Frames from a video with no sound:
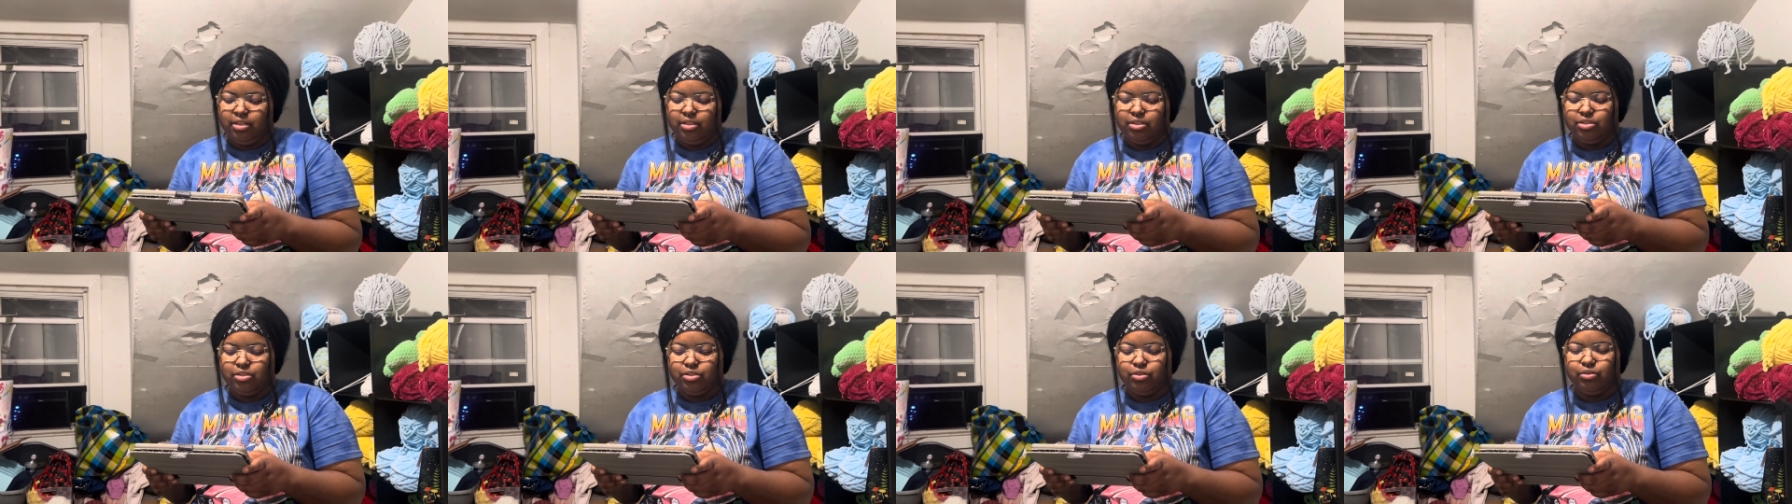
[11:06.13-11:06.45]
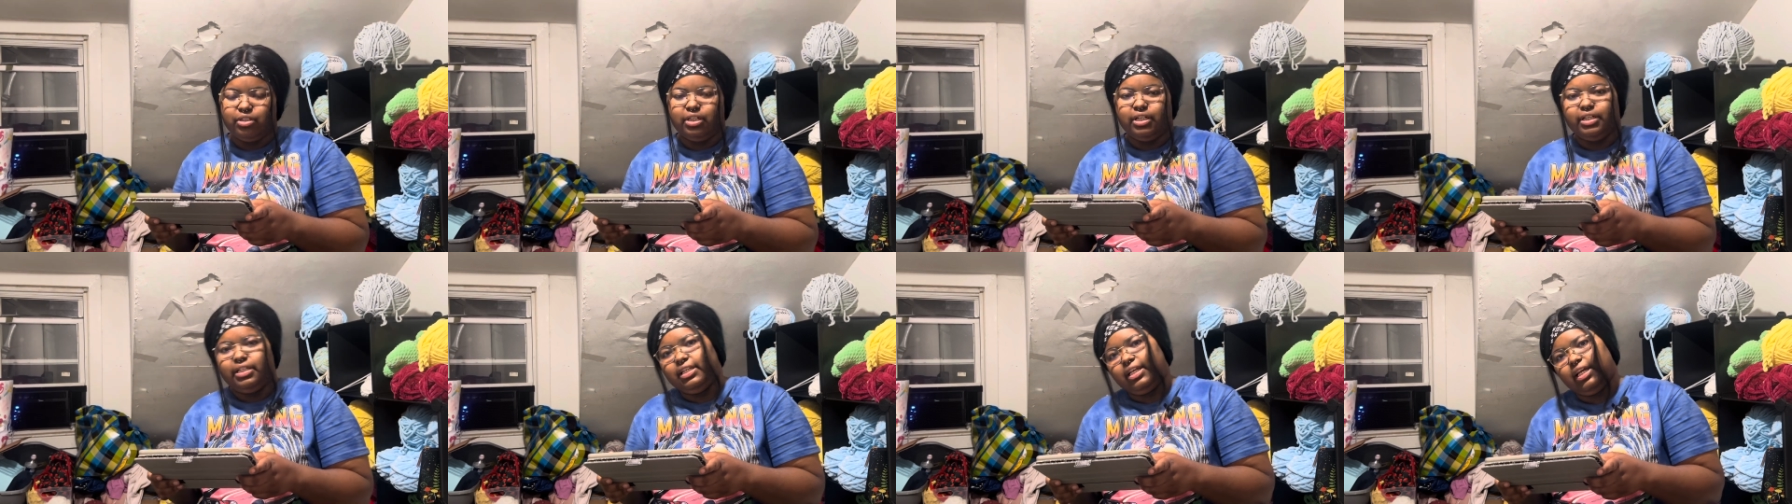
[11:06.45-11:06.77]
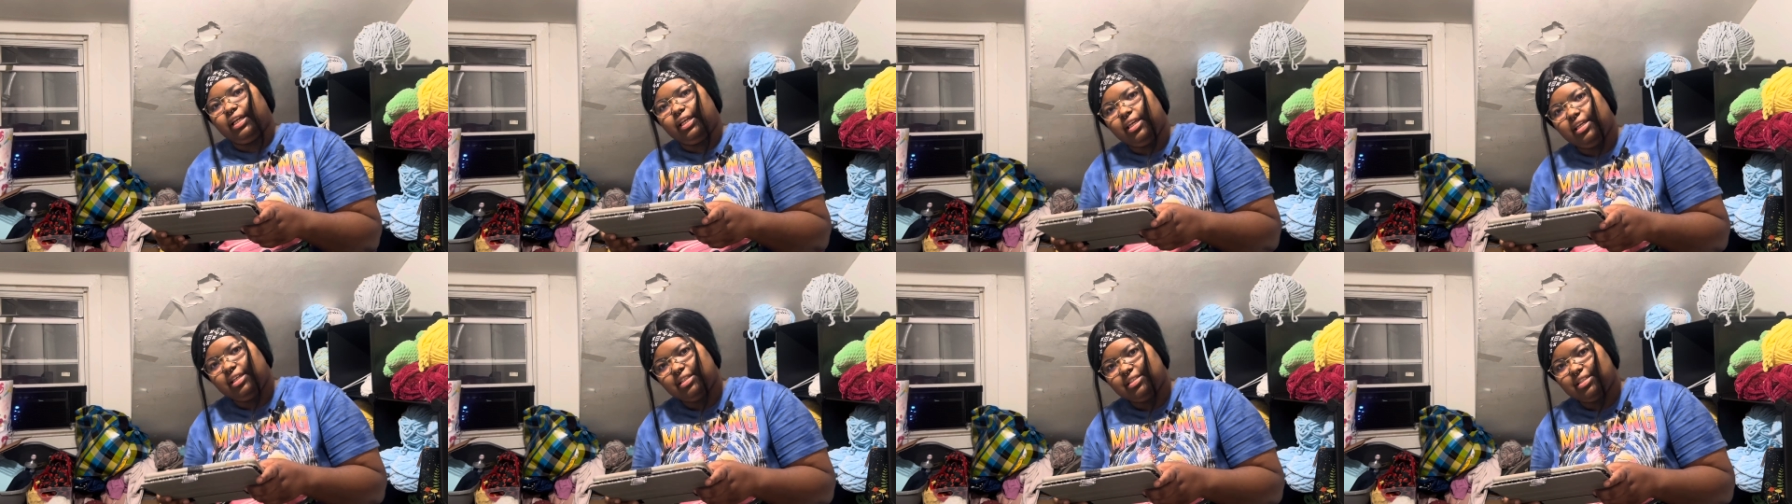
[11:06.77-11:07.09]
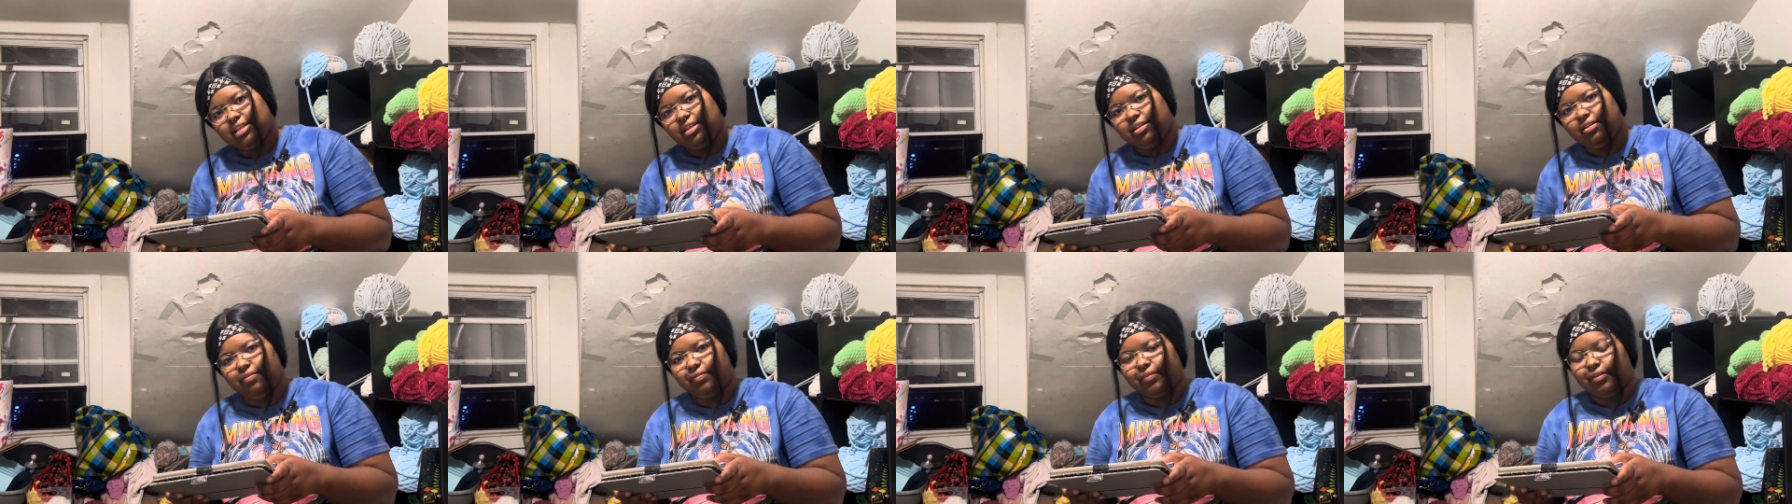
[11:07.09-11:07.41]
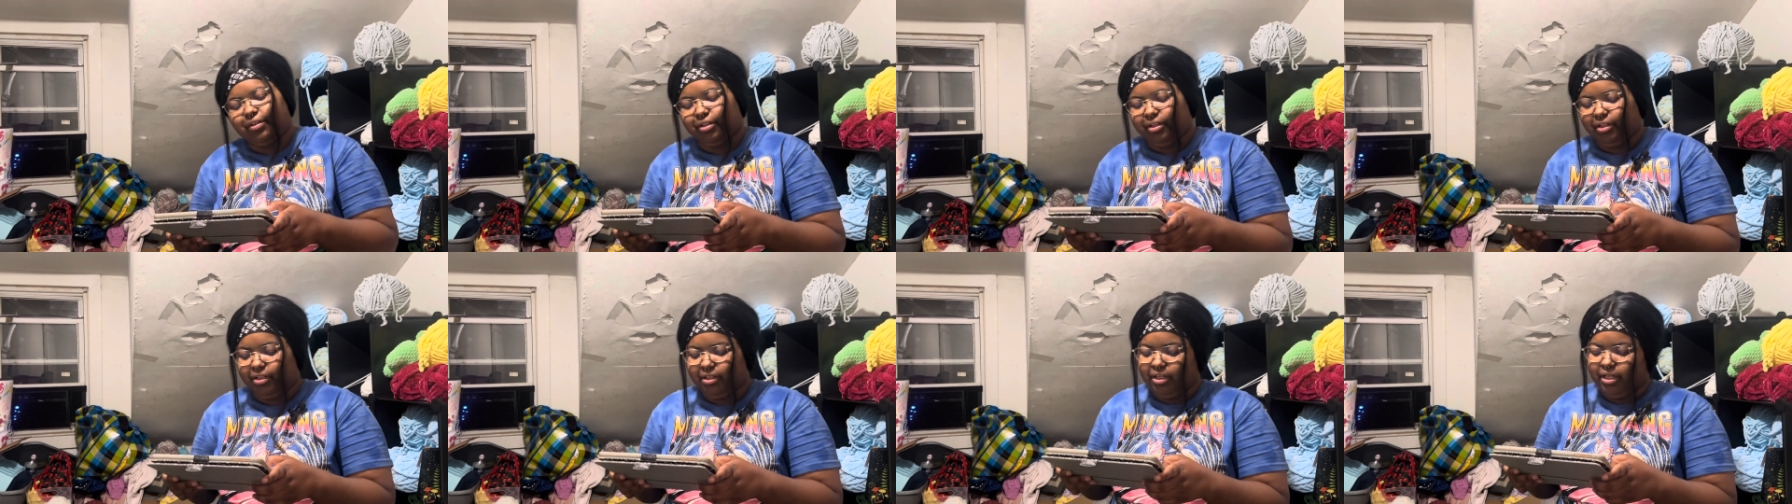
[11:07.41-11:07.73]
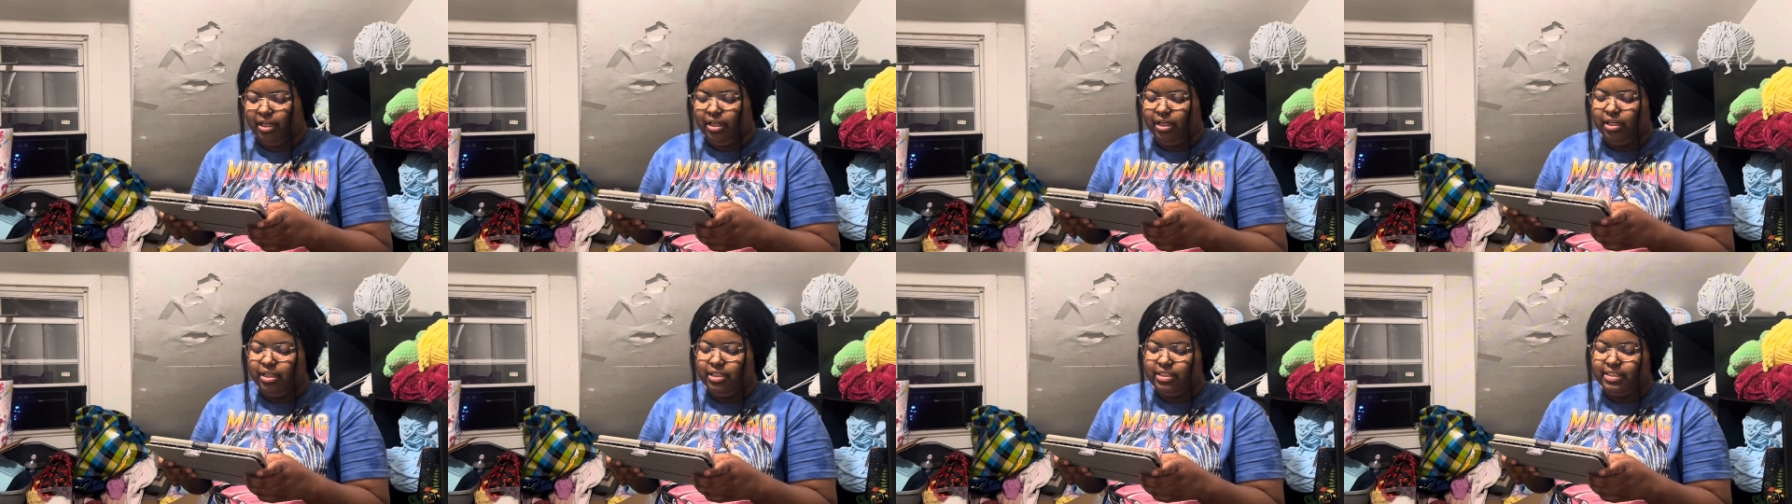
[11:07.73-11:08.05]
Sold a nugget for
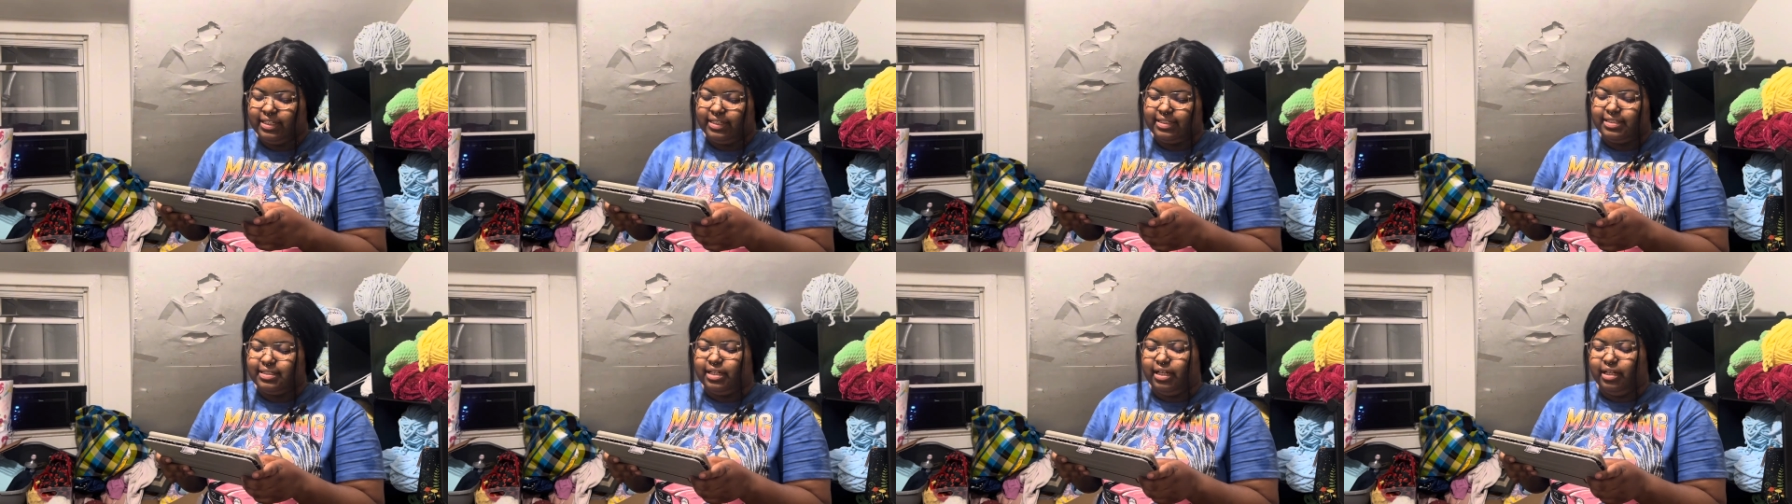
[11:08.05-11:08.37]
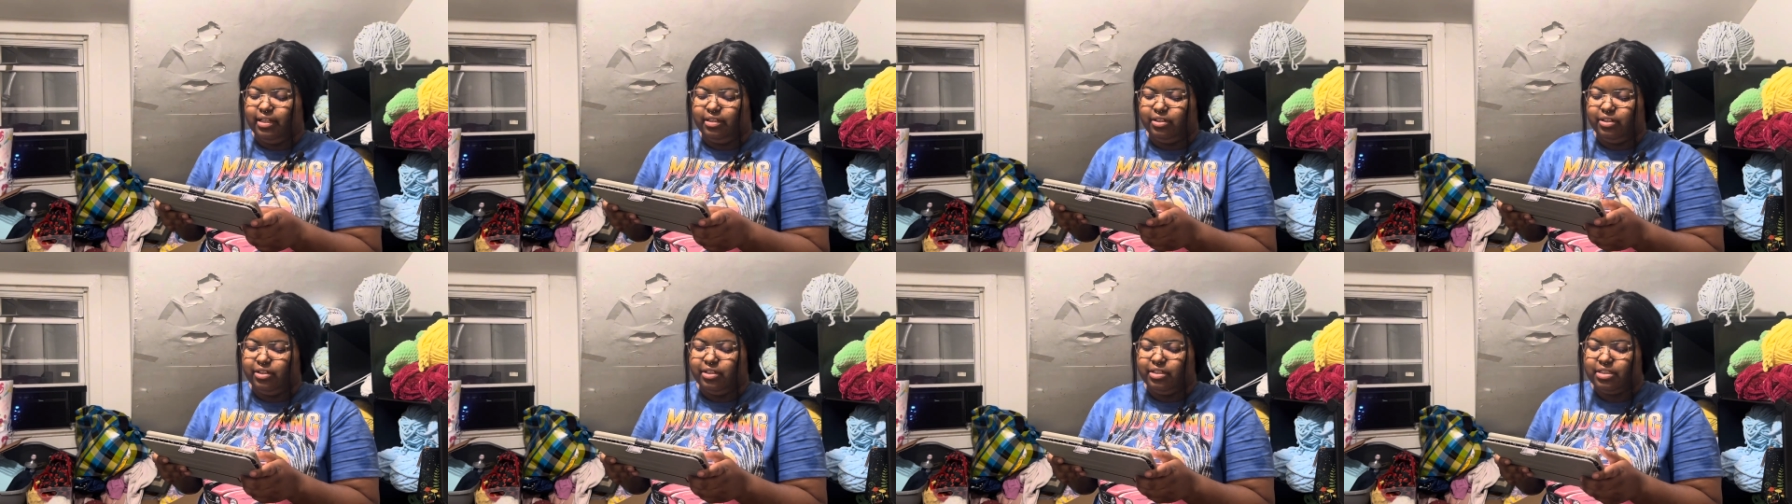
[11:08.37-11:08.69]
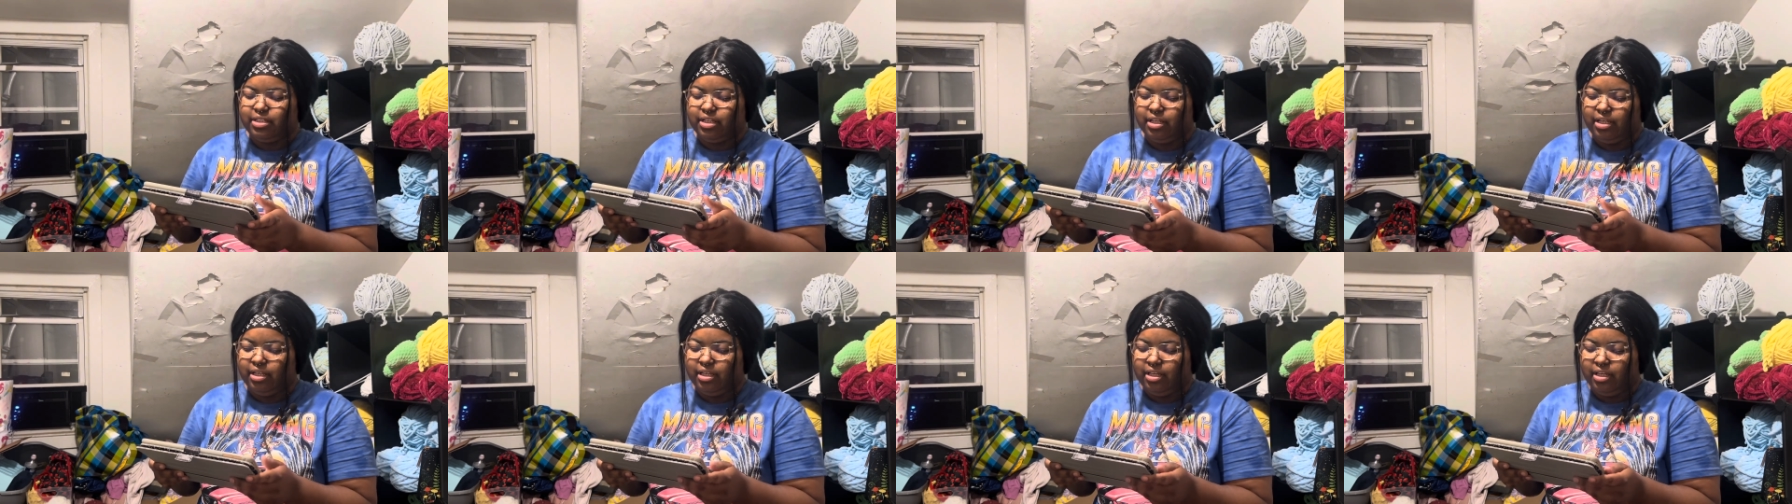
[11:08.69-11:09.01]
$6.